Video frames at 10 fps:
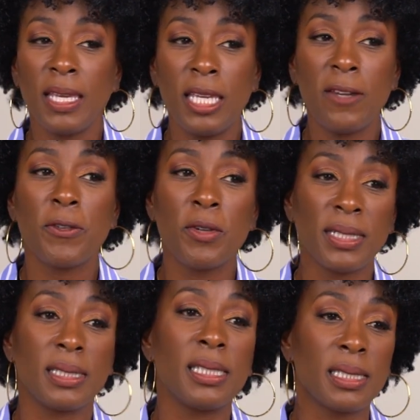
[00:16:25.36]
If you
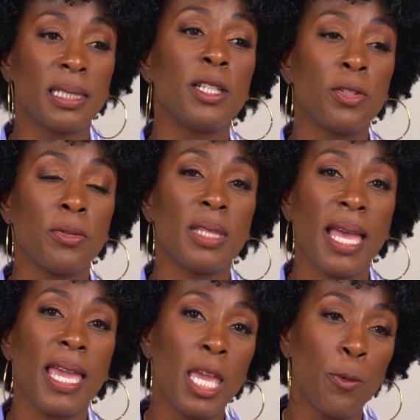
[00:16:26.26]
consistently do
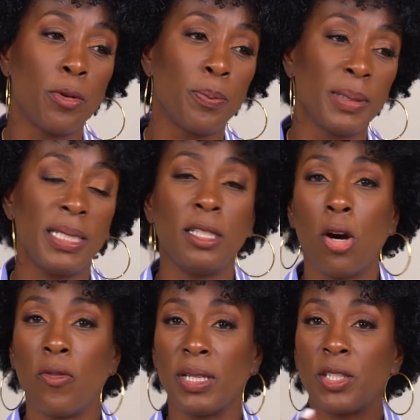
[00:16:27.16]
that, it will bleed
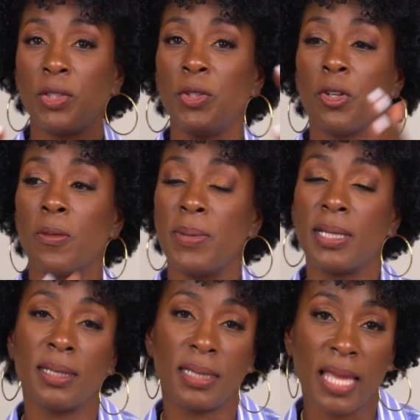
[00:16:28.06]
over into your
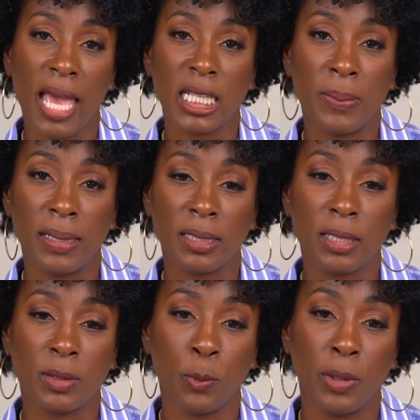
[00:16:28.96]
business aspect
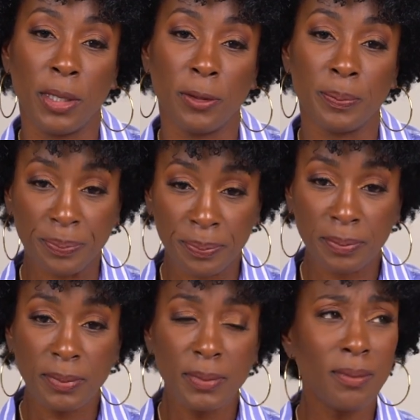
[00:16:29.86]
as well.
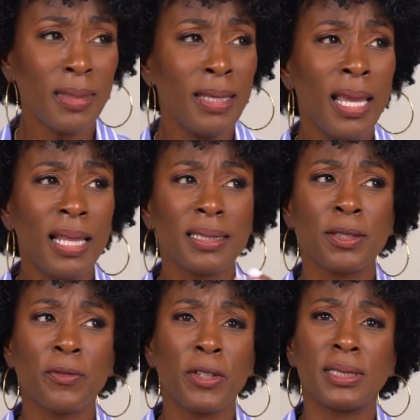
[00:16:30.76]

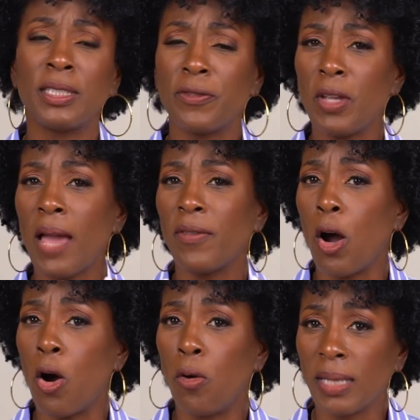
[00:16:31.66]
For instance, if you have an
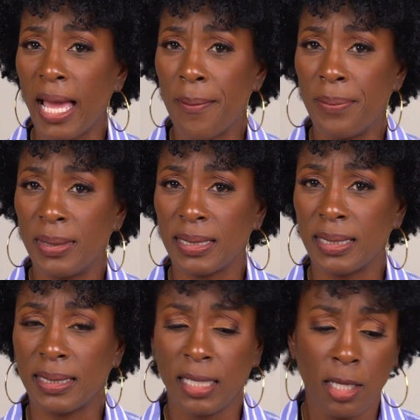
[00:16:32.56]
online
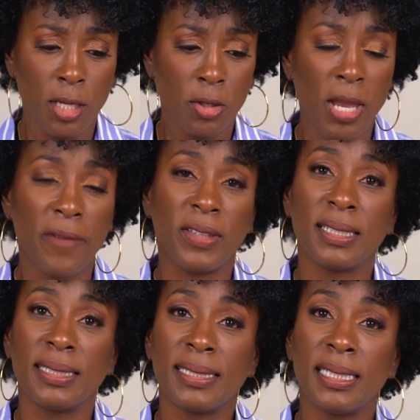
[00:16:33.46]
business, you have to
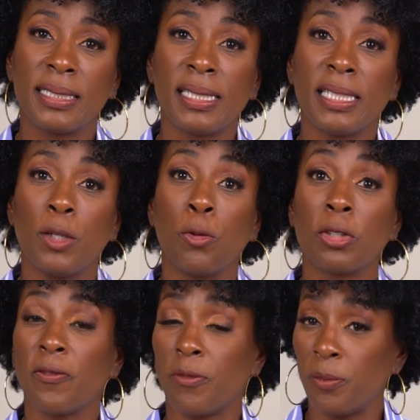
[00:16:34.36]
consistently
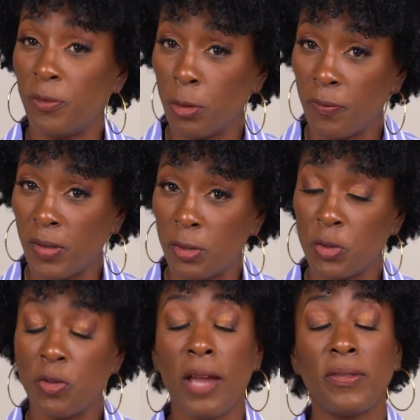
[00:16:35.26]
order from your
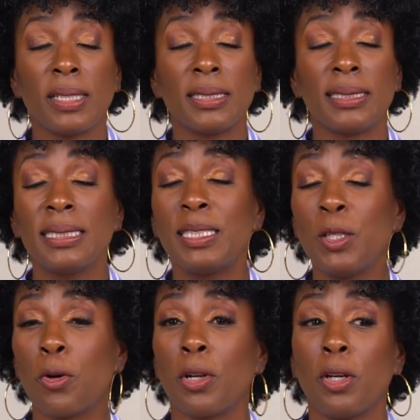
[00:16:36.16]
vendors. You have to
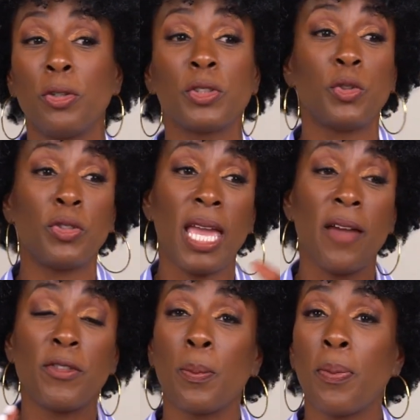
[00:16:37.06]
consistently order those so that you can
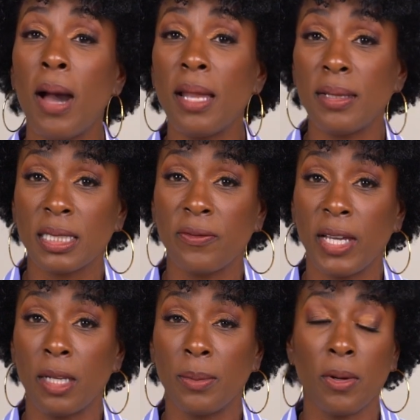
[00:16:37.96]
have your products
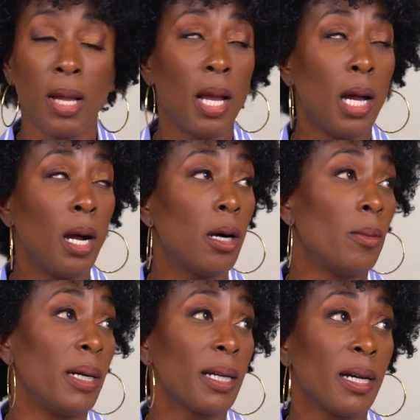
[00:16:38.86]
available. Oh
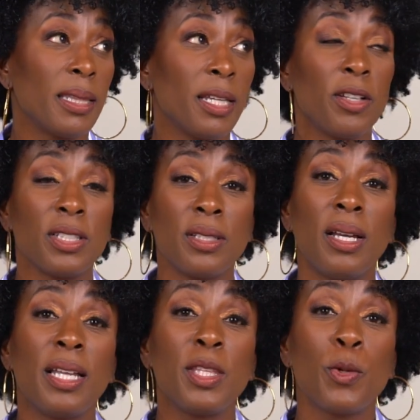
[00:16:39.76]
my God, there is
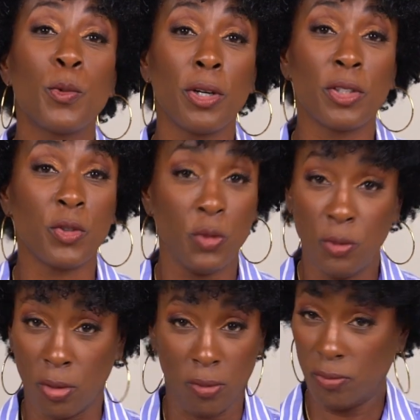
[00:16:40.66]
nothing worse.
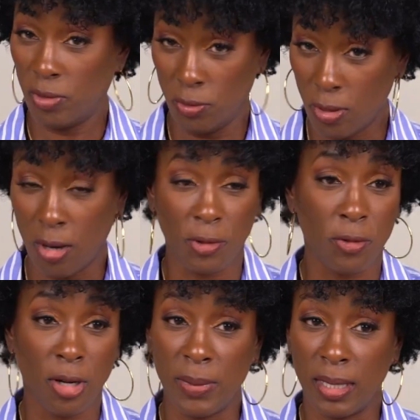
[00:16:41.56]
You all
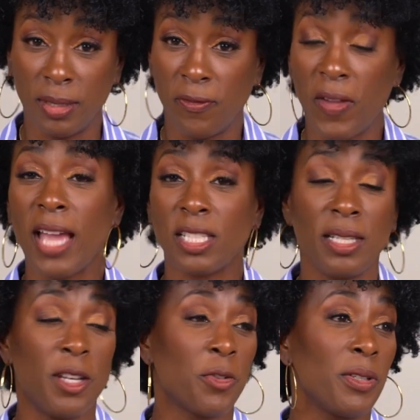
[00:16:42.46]
know I'm in the
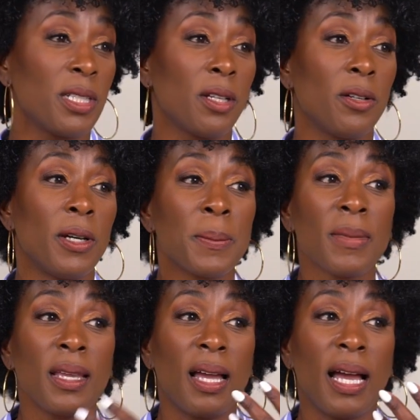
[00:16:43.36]
fashion industry, so
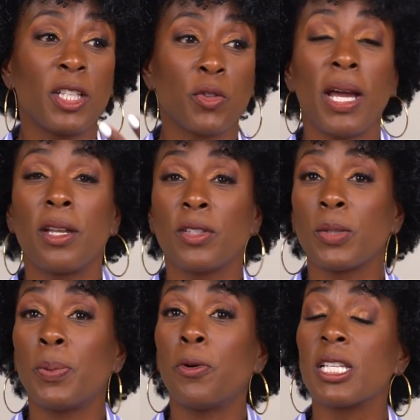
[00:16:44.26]
I try to
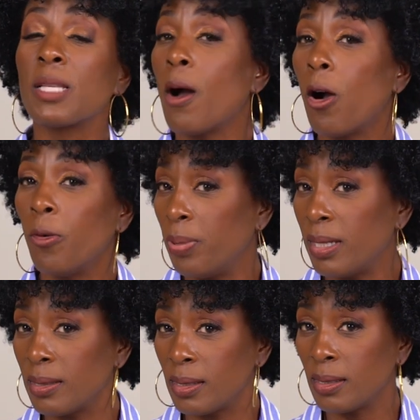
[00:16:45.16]
support small
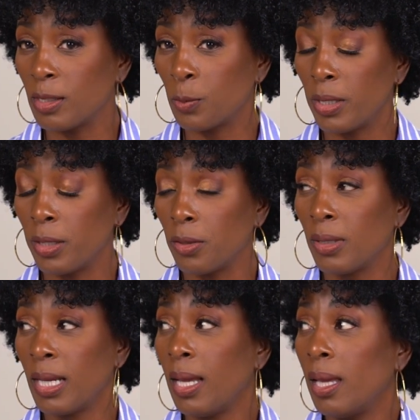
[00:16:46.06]
businesses as
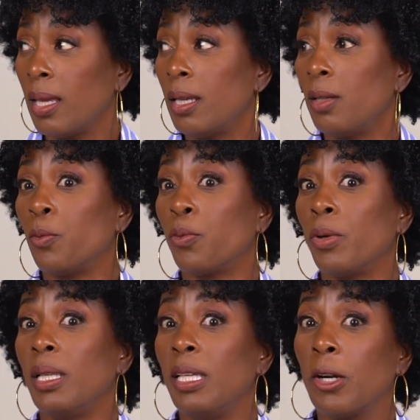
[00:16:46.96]
well. It
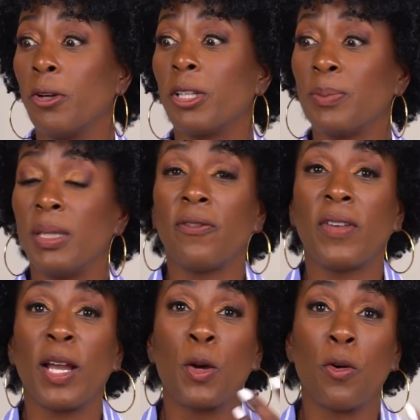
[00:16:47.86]
really irks me
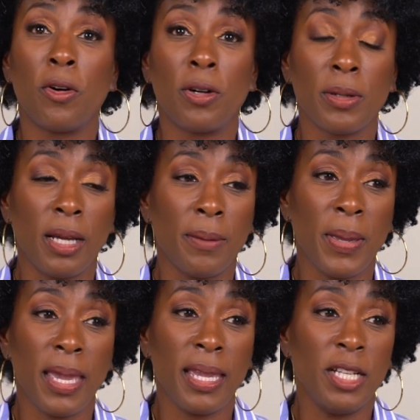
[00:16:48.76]
if I go on a
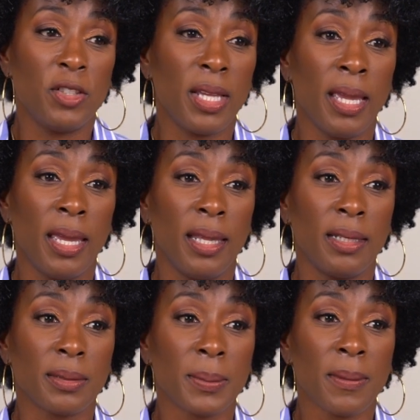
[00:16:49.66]
page
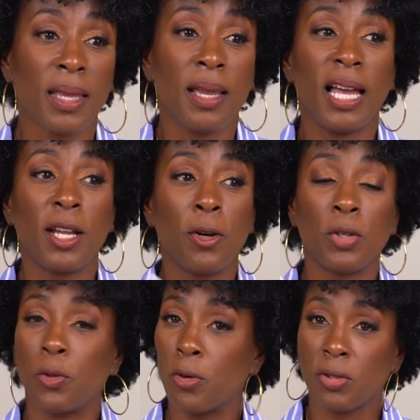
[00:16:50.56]
and I go
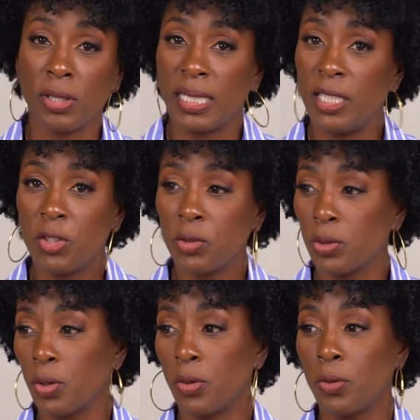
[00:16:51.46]
to order a
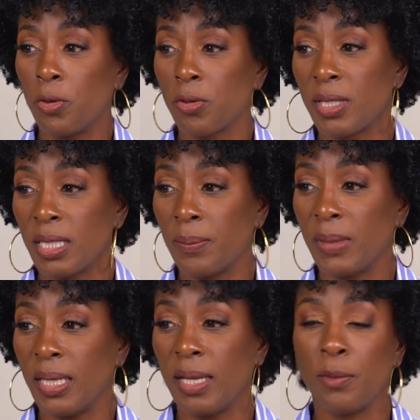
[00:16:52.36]
t-shirt or go to order
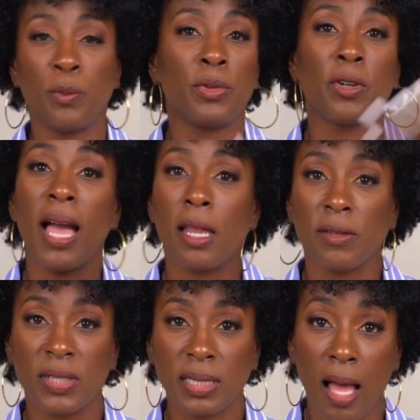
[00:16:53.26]
something and they're out
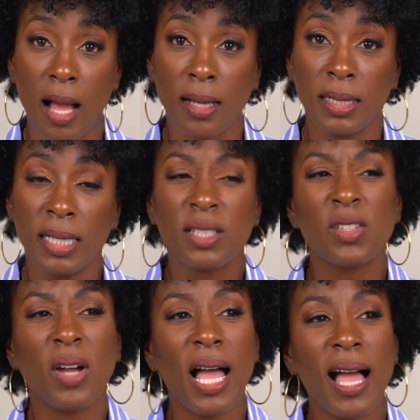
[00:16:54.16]
of stock.
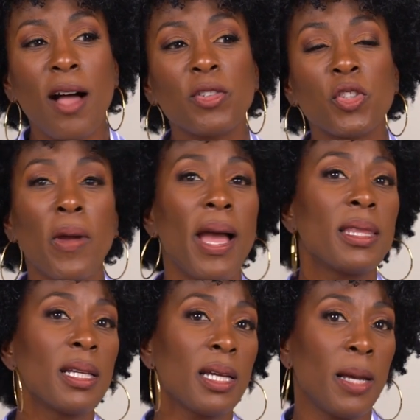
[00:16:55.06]
So I'll try
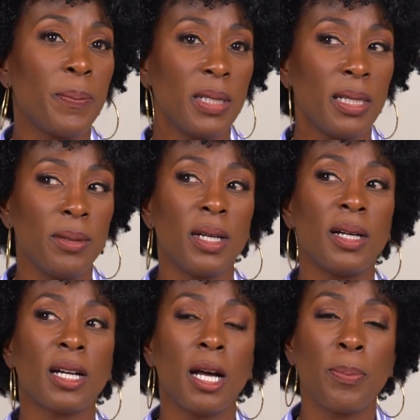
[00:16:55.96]
the company
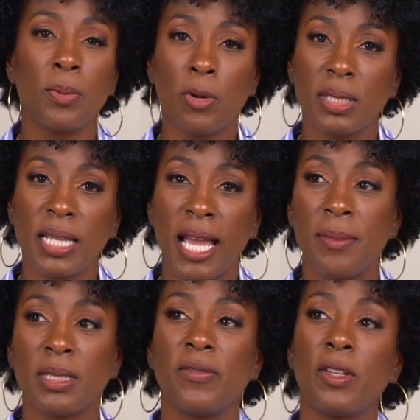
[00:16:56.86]
a couple of more
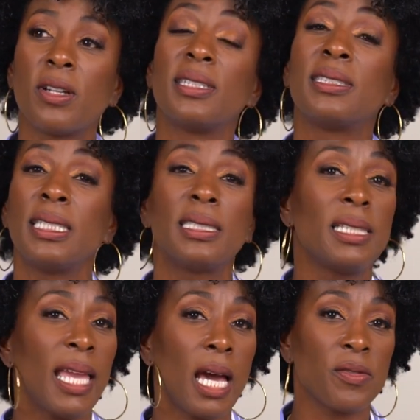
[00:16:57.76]
times. If they're
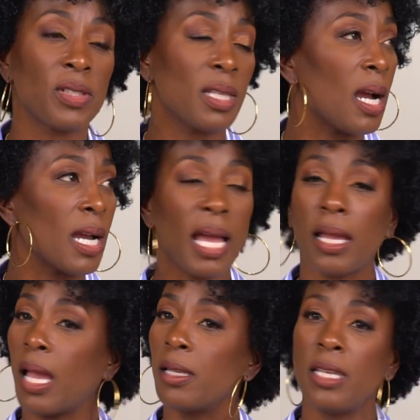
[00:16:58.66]
consistently out of stock,
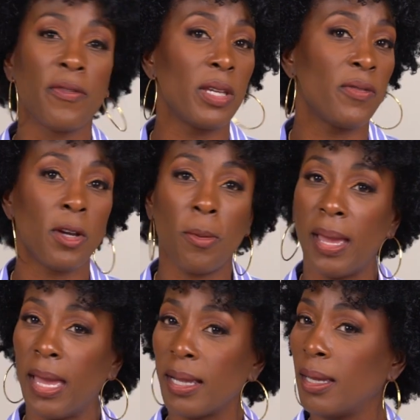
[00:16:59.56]
I never even go
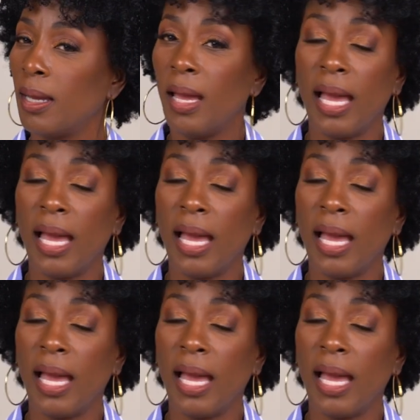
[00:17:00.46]
back.